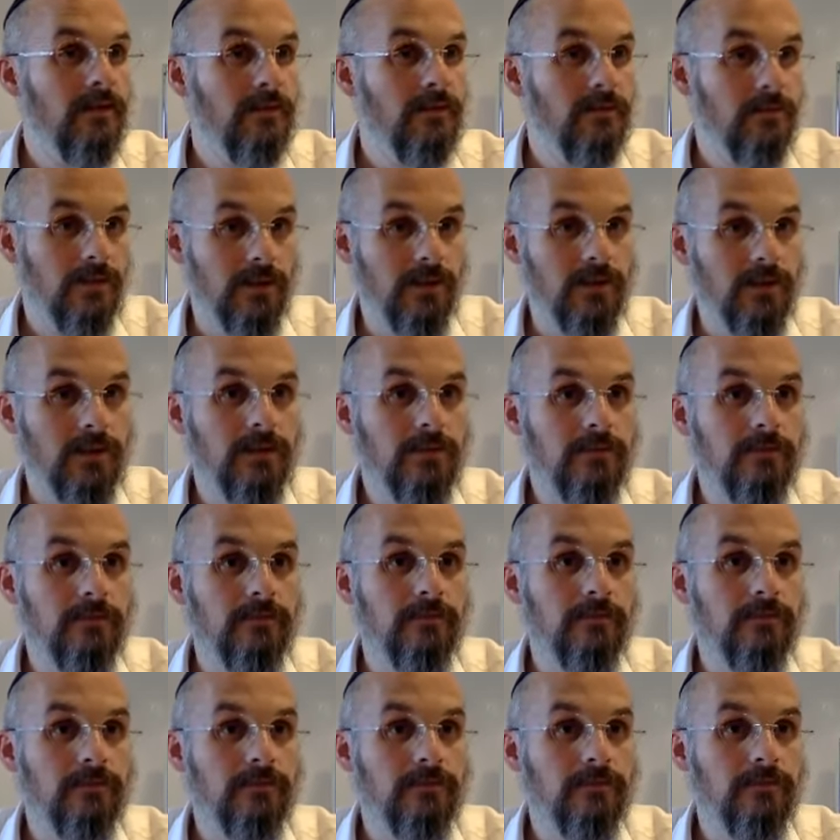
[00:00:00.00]
Clear?
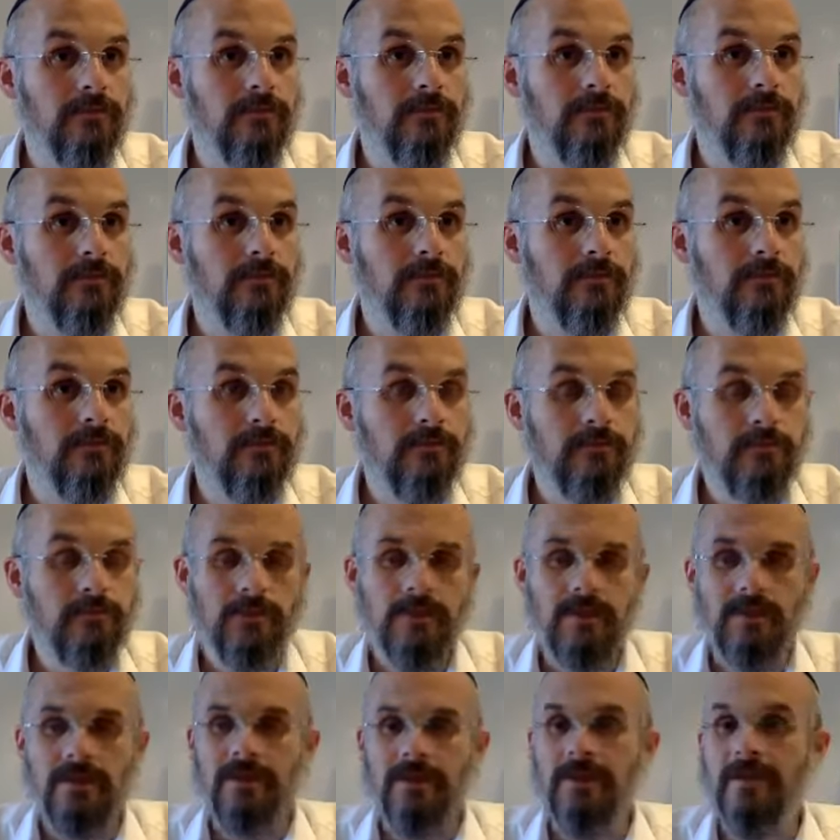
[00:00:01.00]

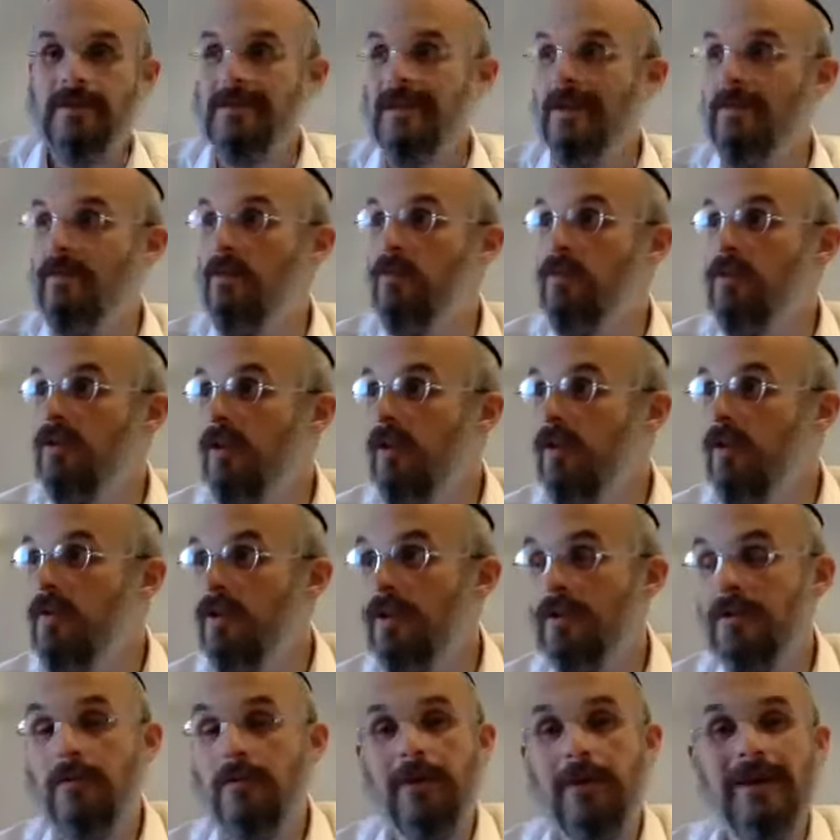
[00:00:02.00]
And the same thing with
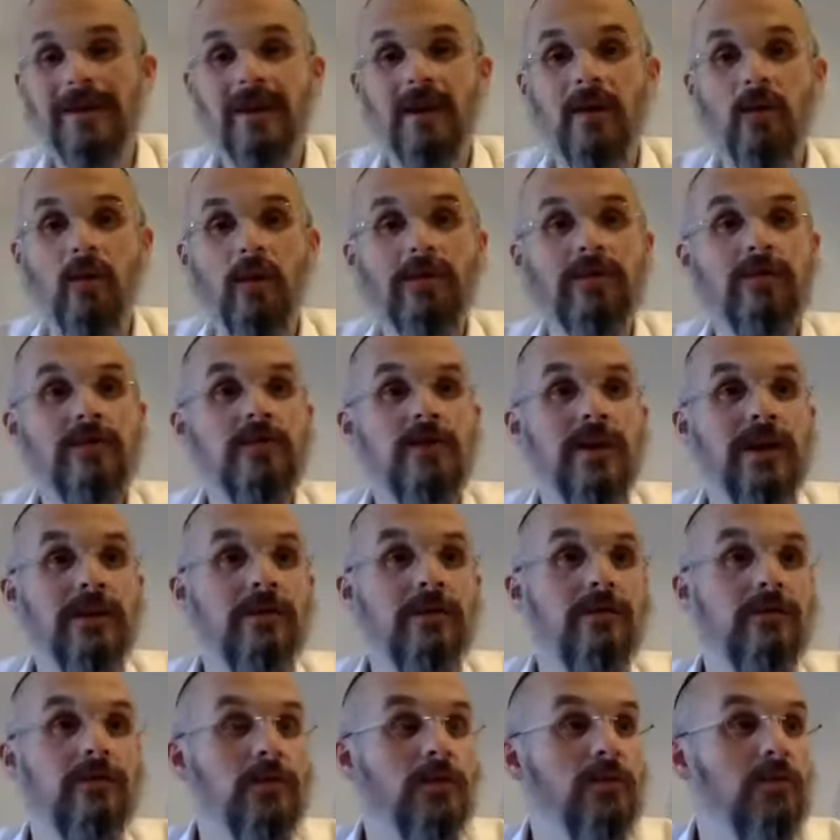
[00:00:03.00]
clothing, depending on what you're trying to
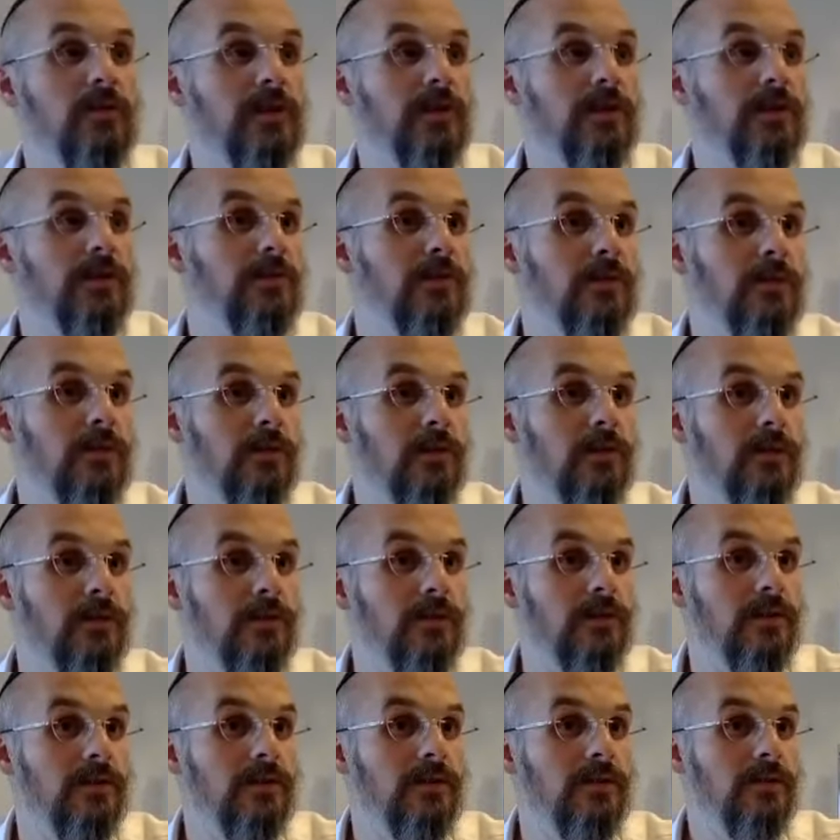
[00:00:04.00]
do, you put on different clothing.